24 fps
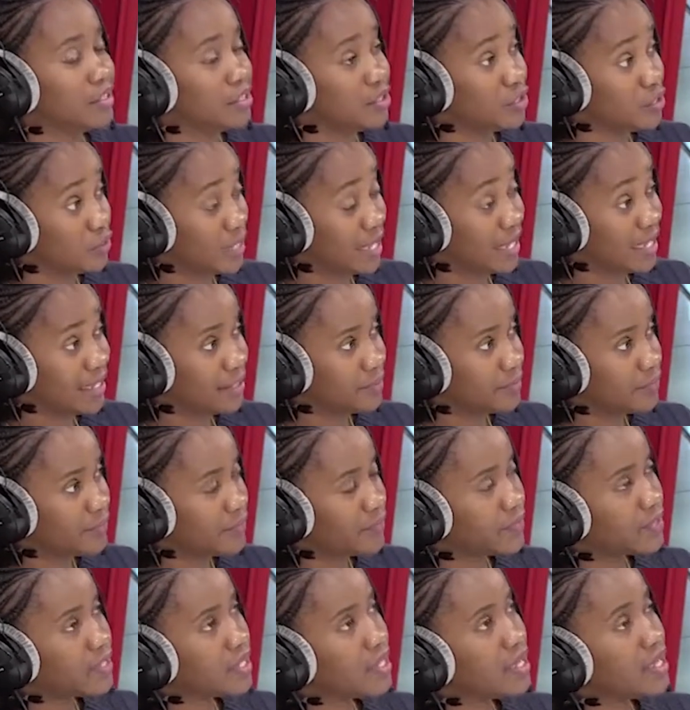July,
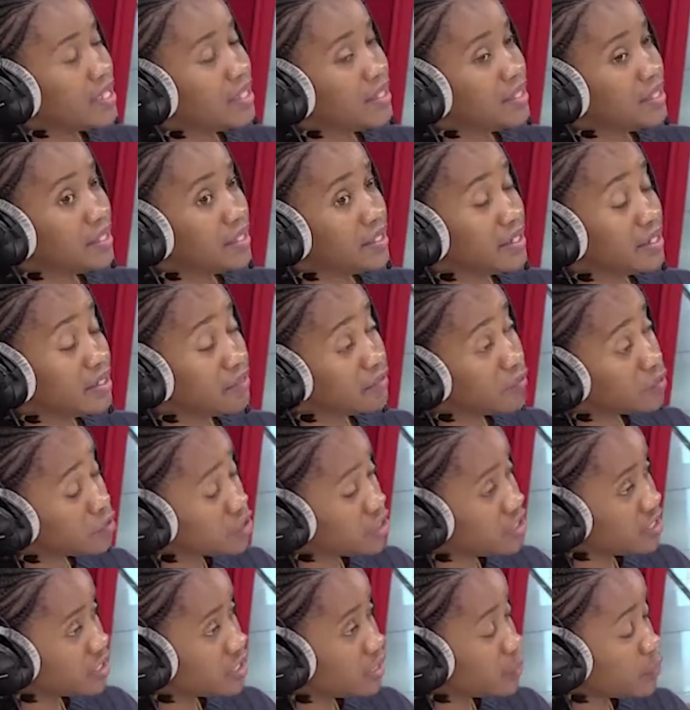mm-hmm. and then
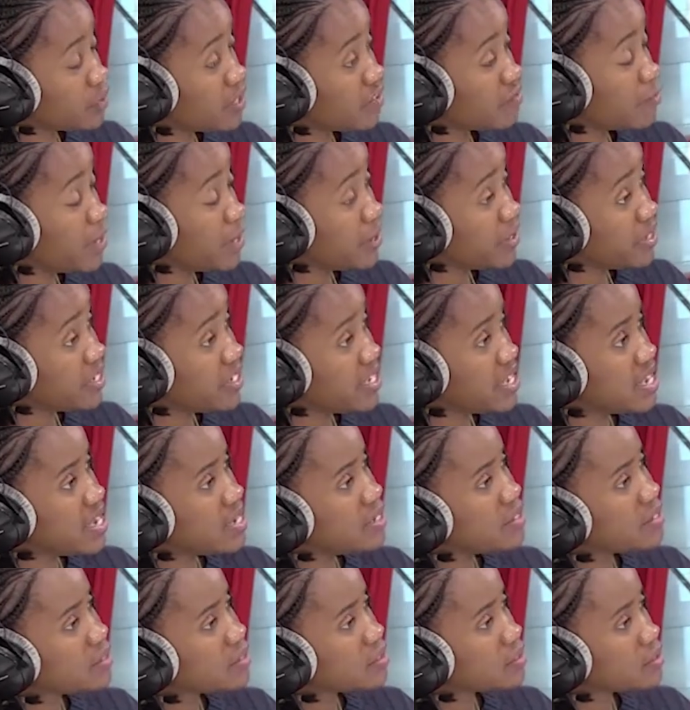unfortunately we have buried
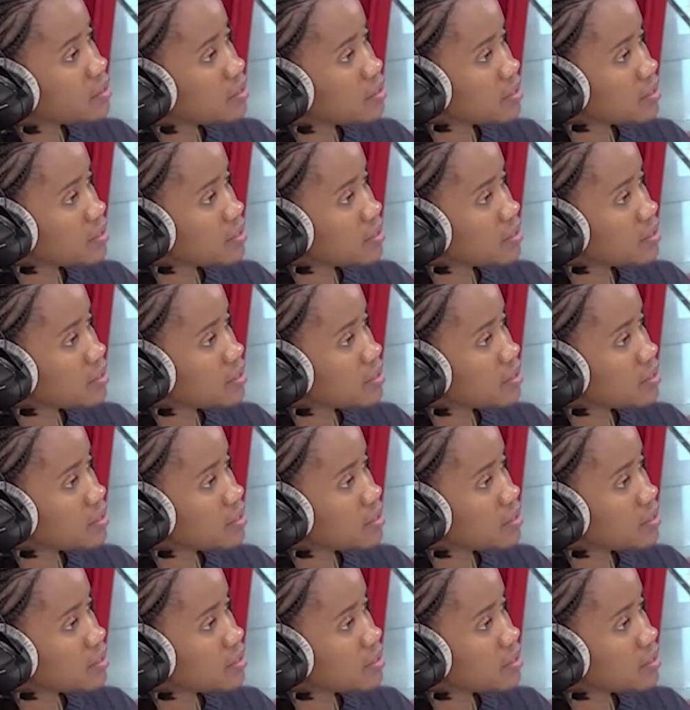8.